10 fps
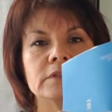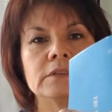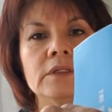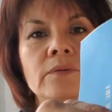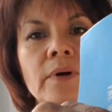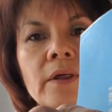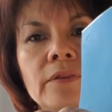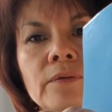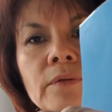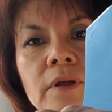see right
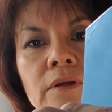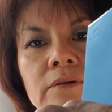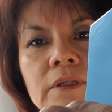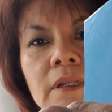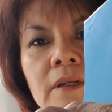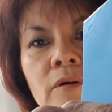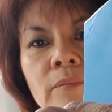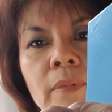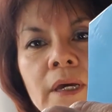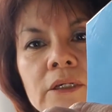through there, you see a little
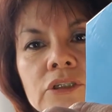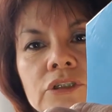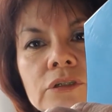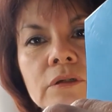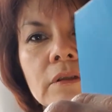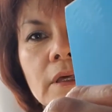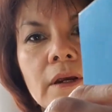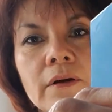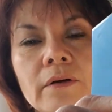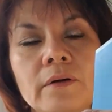mesh
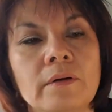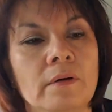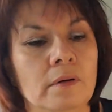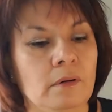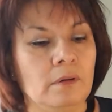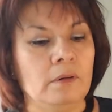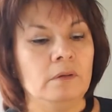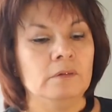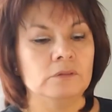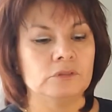there.
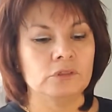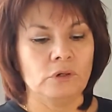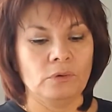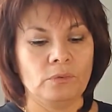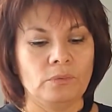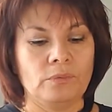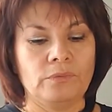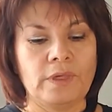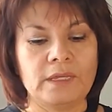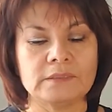So
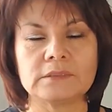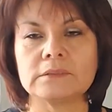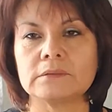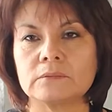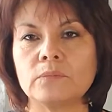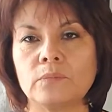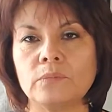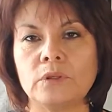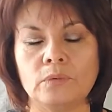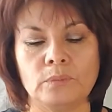that's,
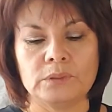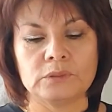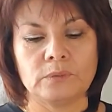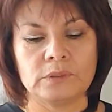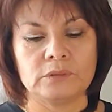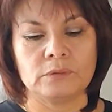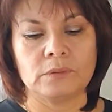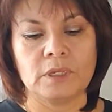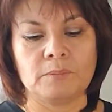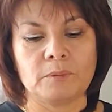what's going to
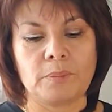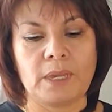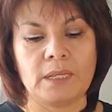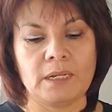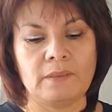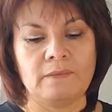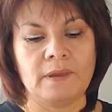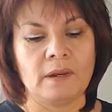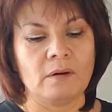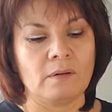keep the paint in
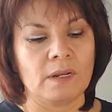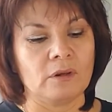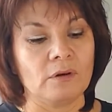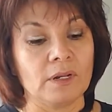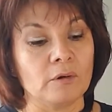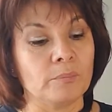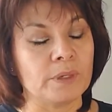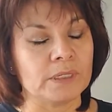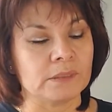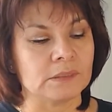there and your little
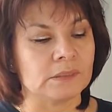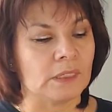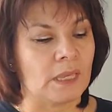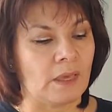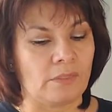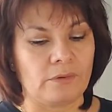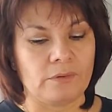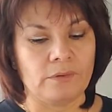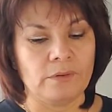pieces together.